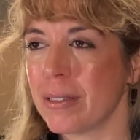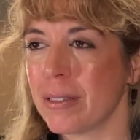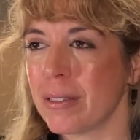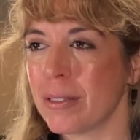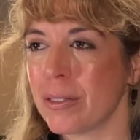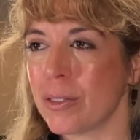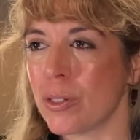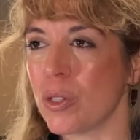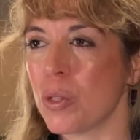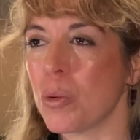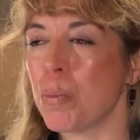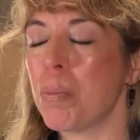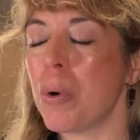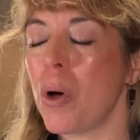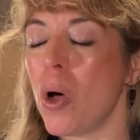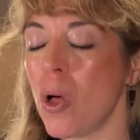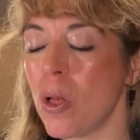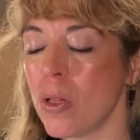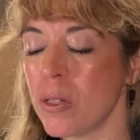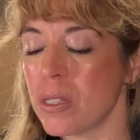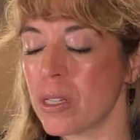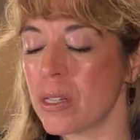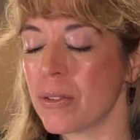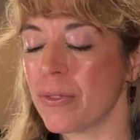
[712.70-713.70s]
to the
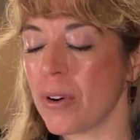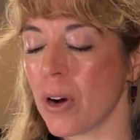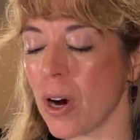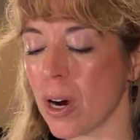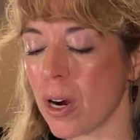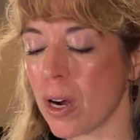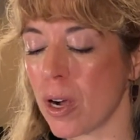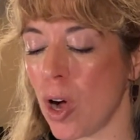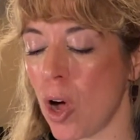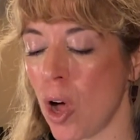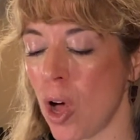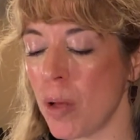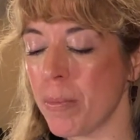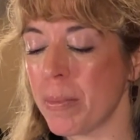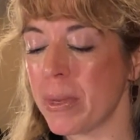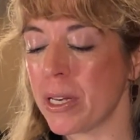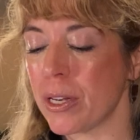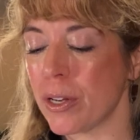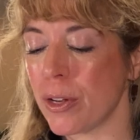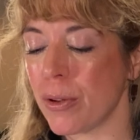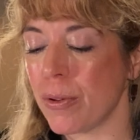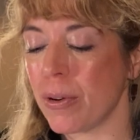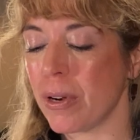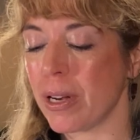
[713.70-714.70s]
pulse of our
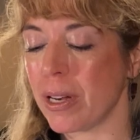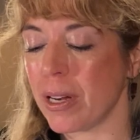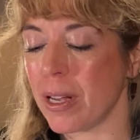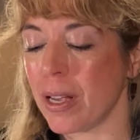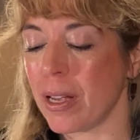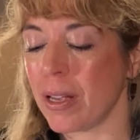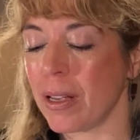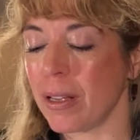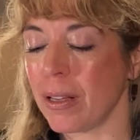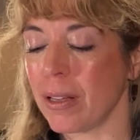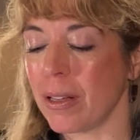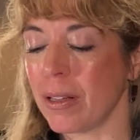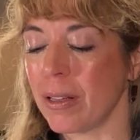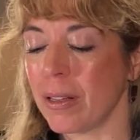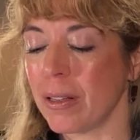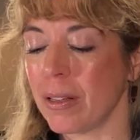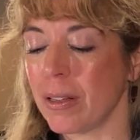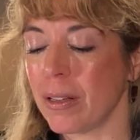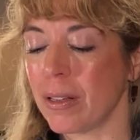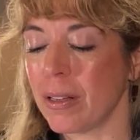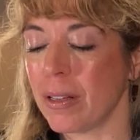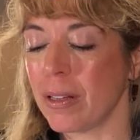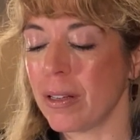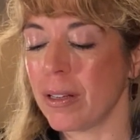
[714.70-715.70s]
common unity,
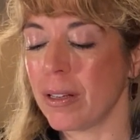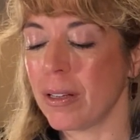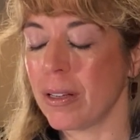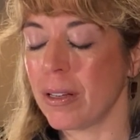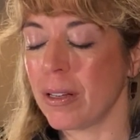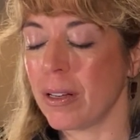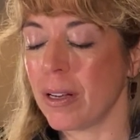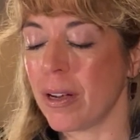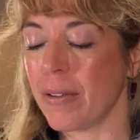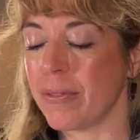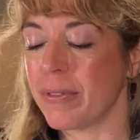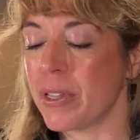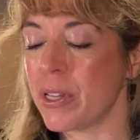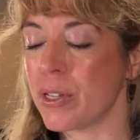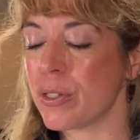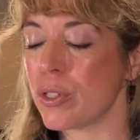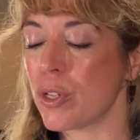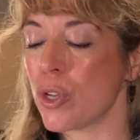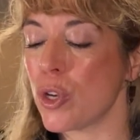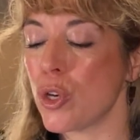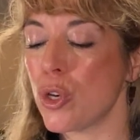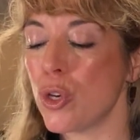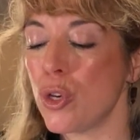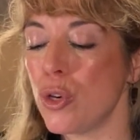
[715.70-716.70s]
of this
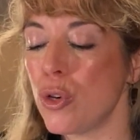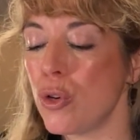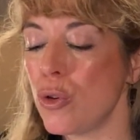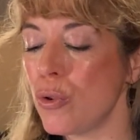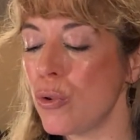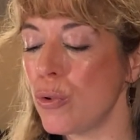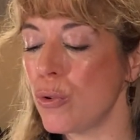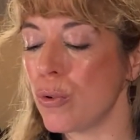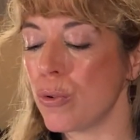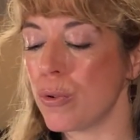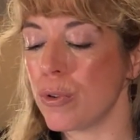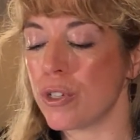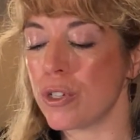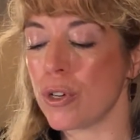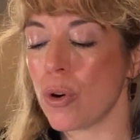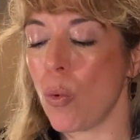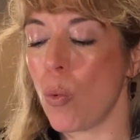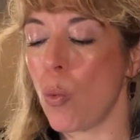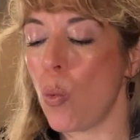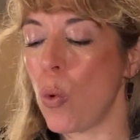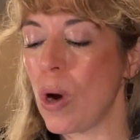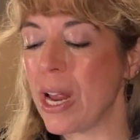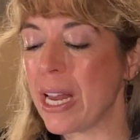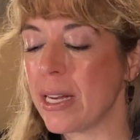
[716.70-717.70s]
huge
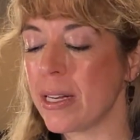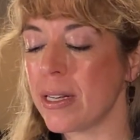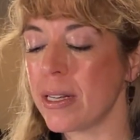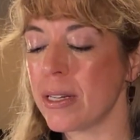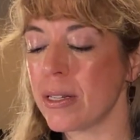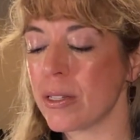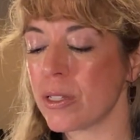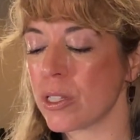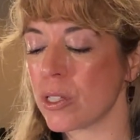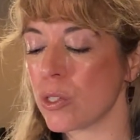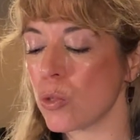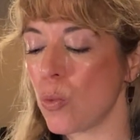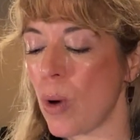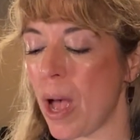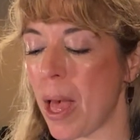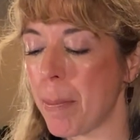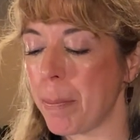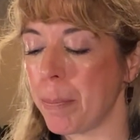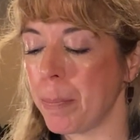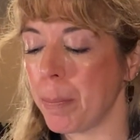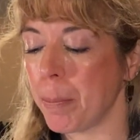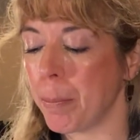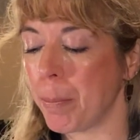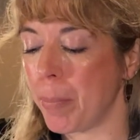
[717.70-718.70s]

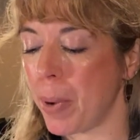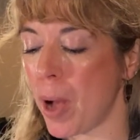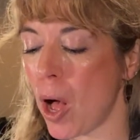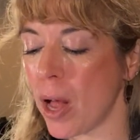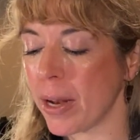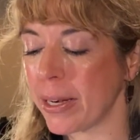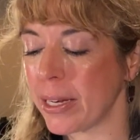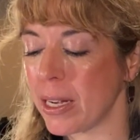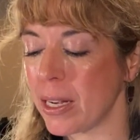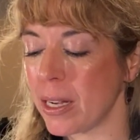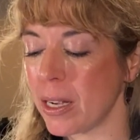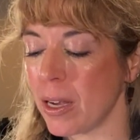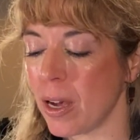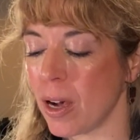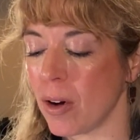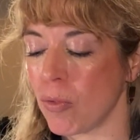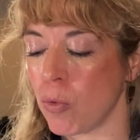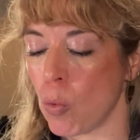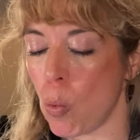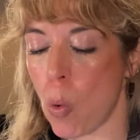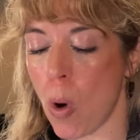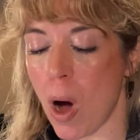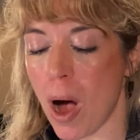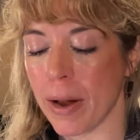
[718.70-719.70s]
wind-swept body of
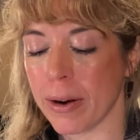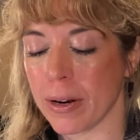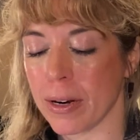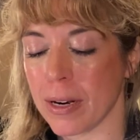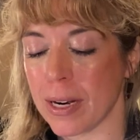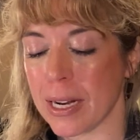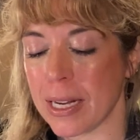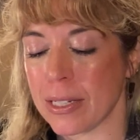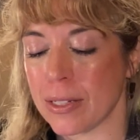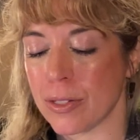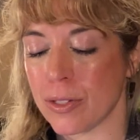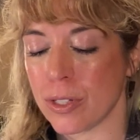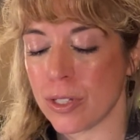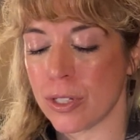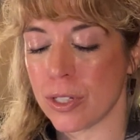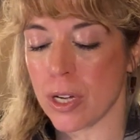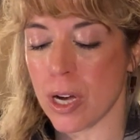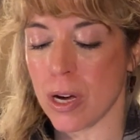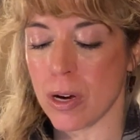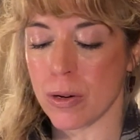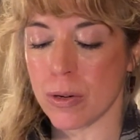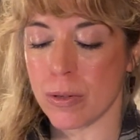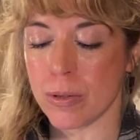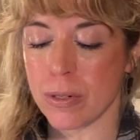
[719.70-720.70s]
water and
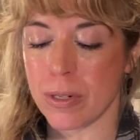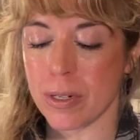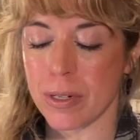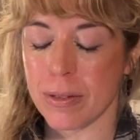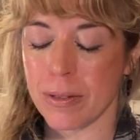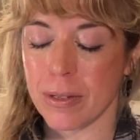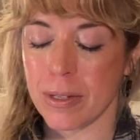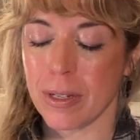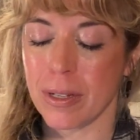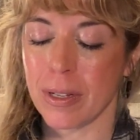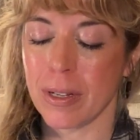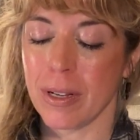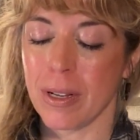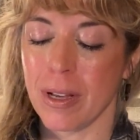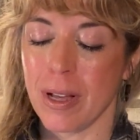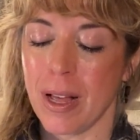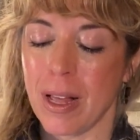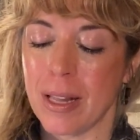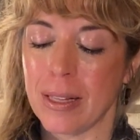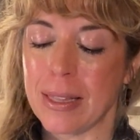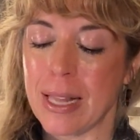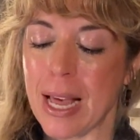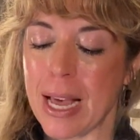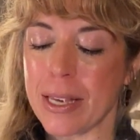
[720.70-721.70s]
stone.
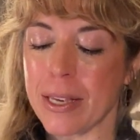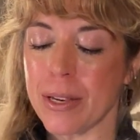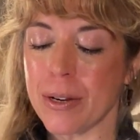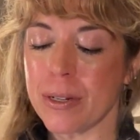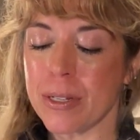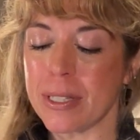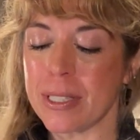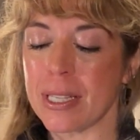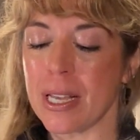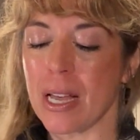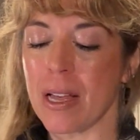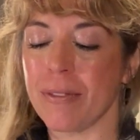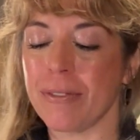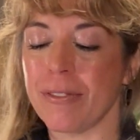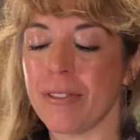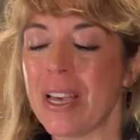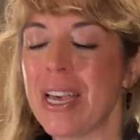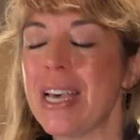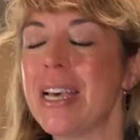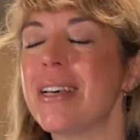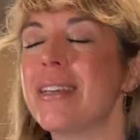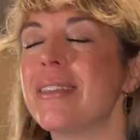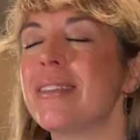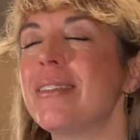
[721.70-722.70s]
Let yourself
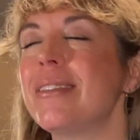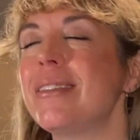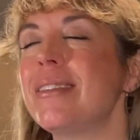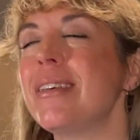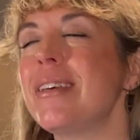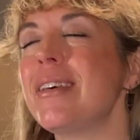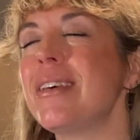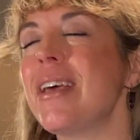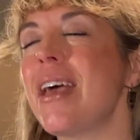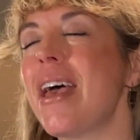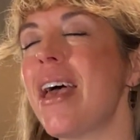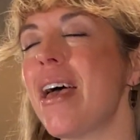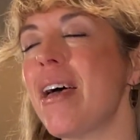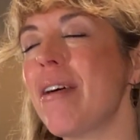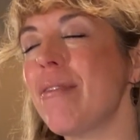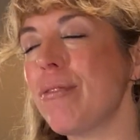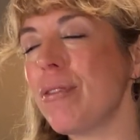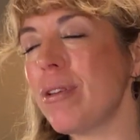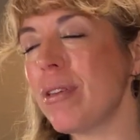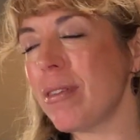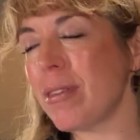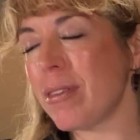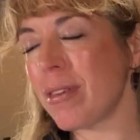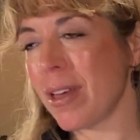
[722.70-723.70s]
see
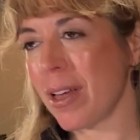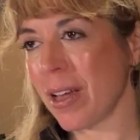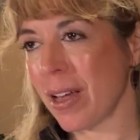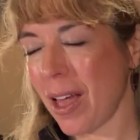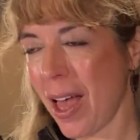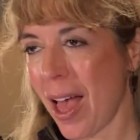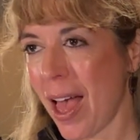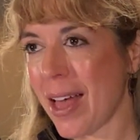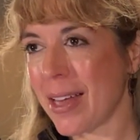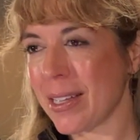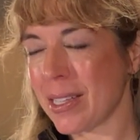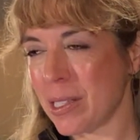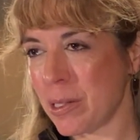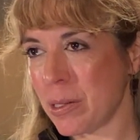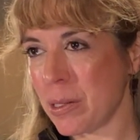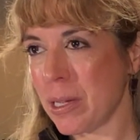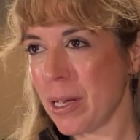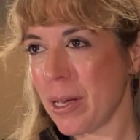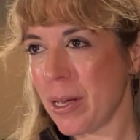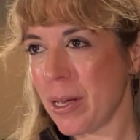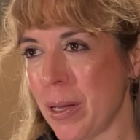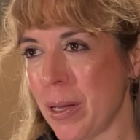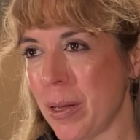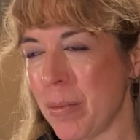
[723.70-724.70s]
everything as
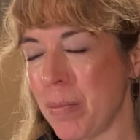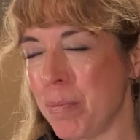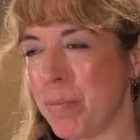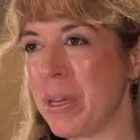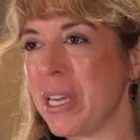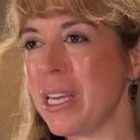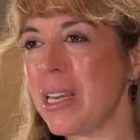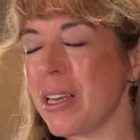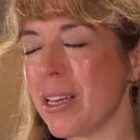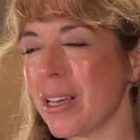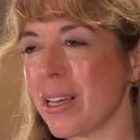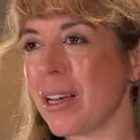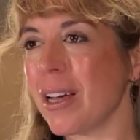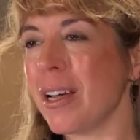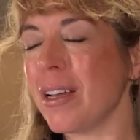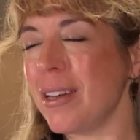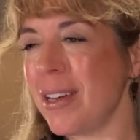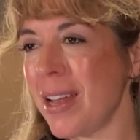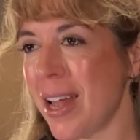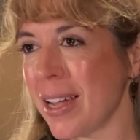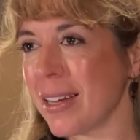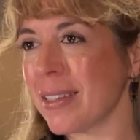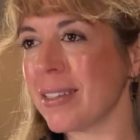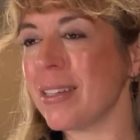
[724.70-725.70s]
being
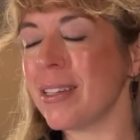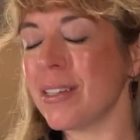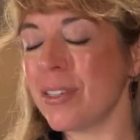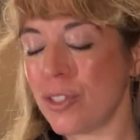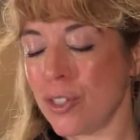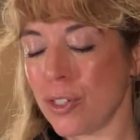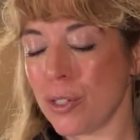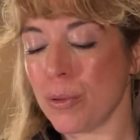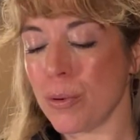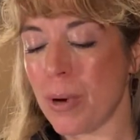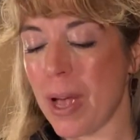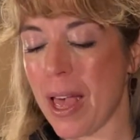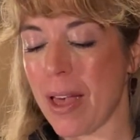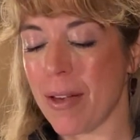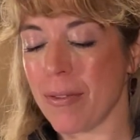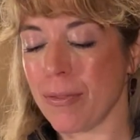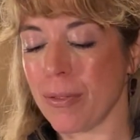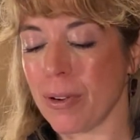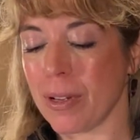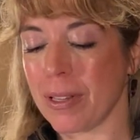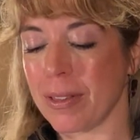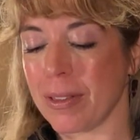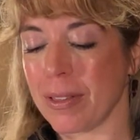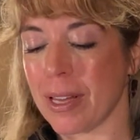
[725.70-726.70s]
connected to
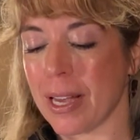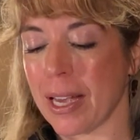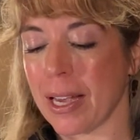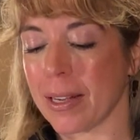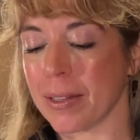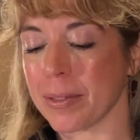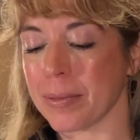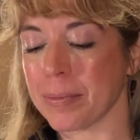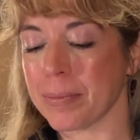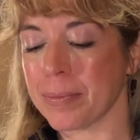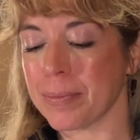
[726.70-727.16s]
everything,